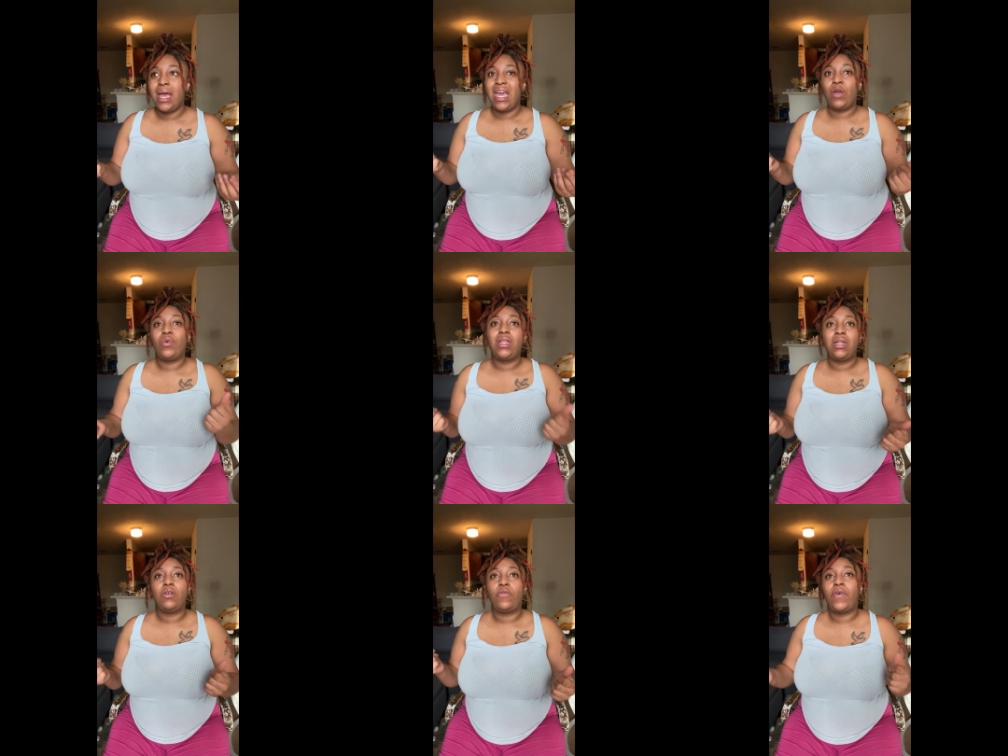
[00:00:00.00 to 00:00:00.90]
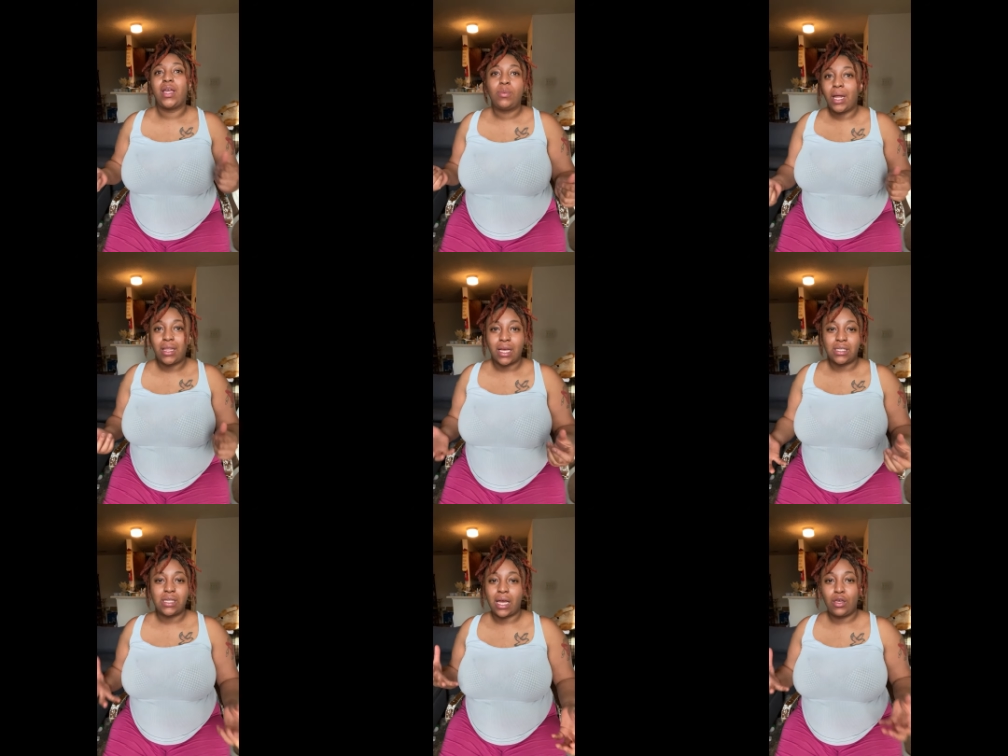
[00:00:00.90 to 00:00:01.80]
it really didn't affect me like that because
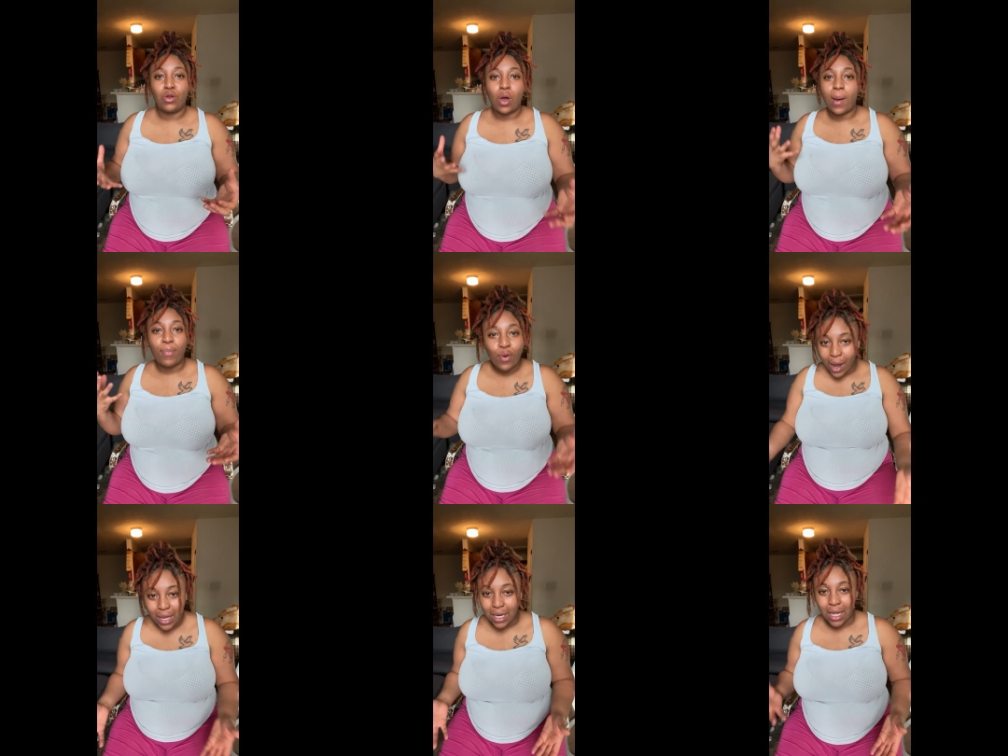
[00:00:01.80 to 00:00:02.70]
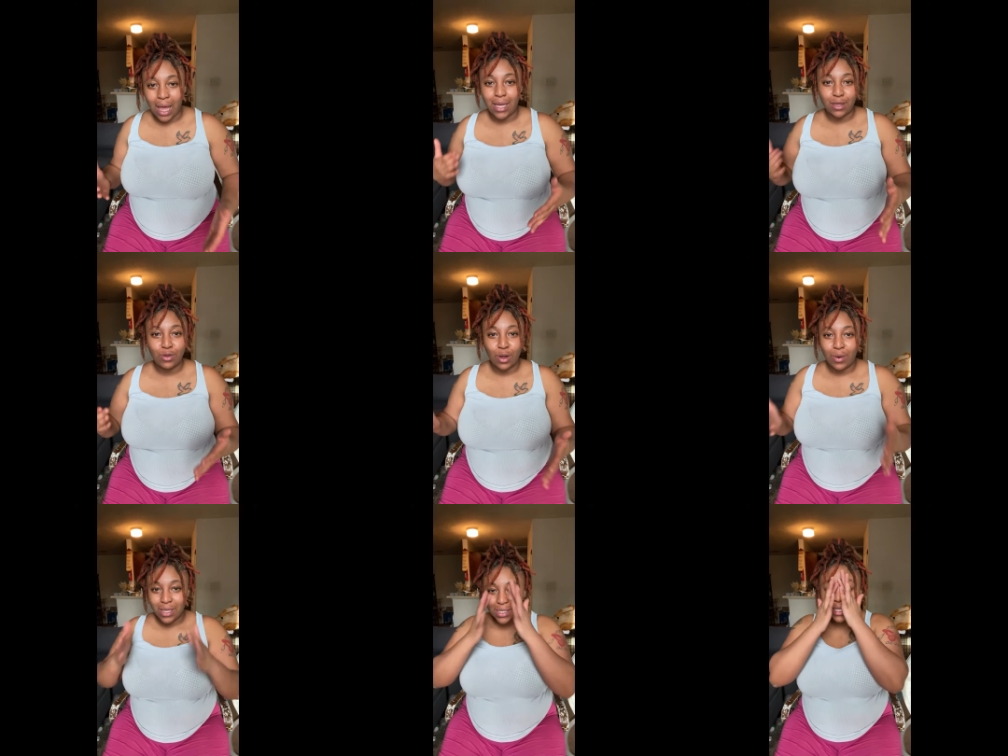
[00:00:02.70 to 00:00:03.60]
it's like you know i'm pregnant like you know
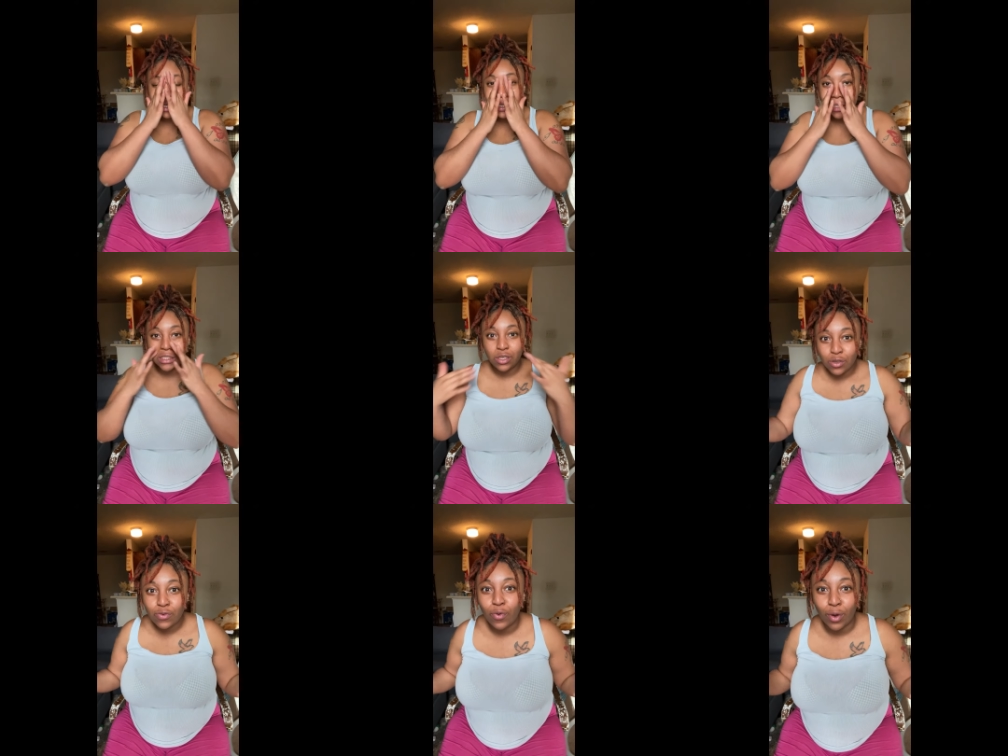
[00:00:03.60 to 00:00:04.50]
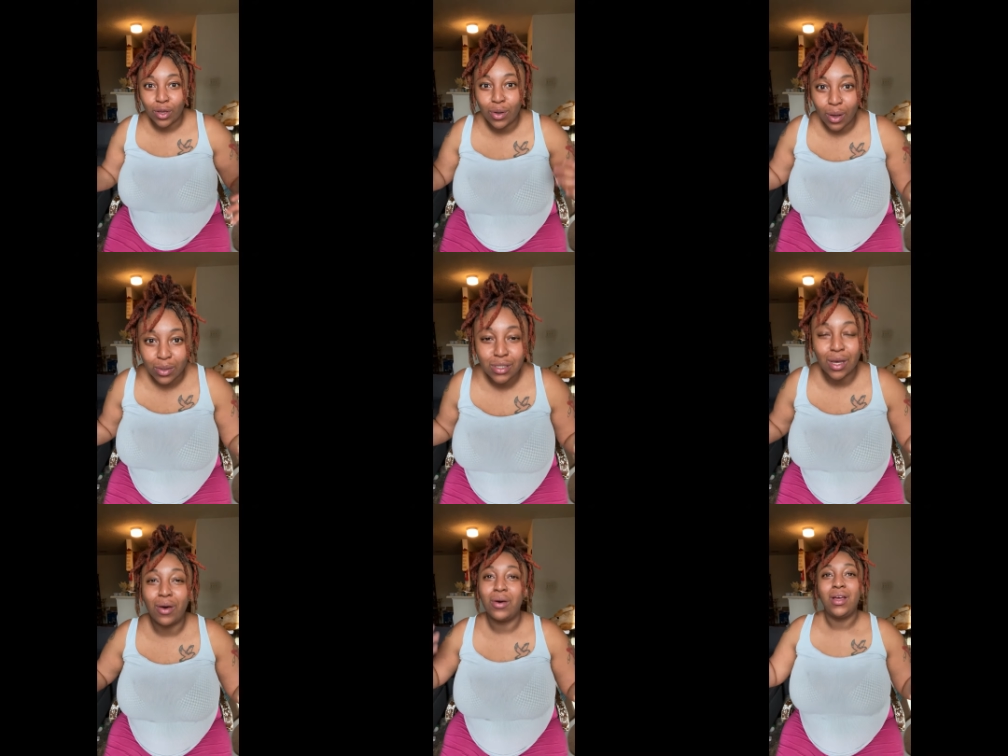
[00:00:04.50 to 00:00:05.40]
it's an excuse for it, you know
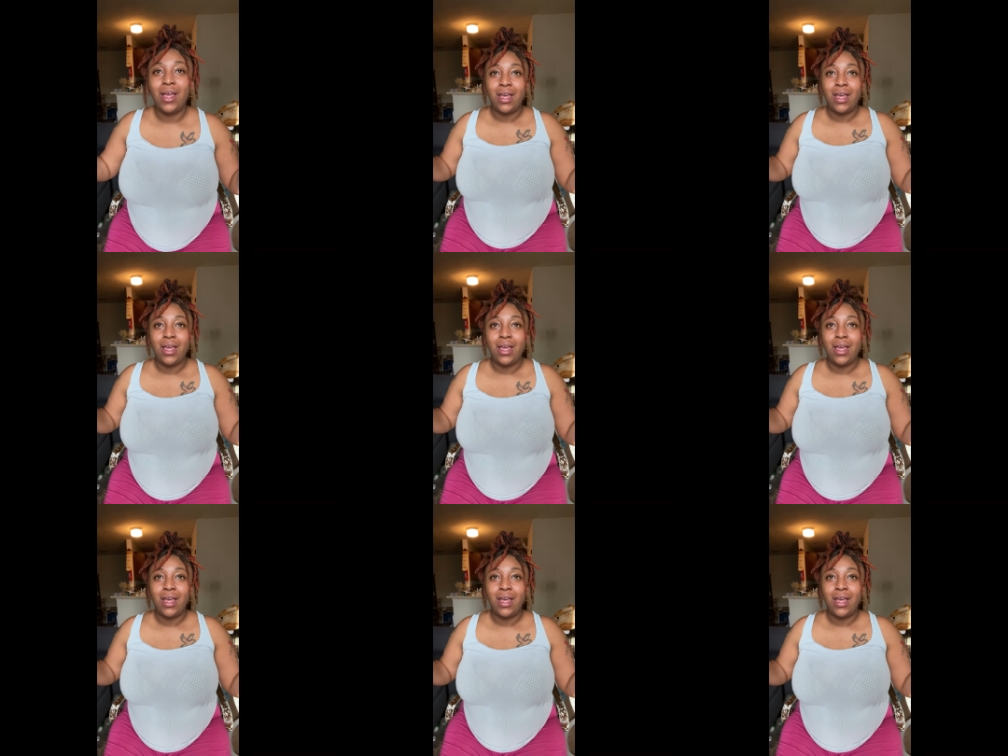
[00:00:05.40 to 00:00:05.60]
so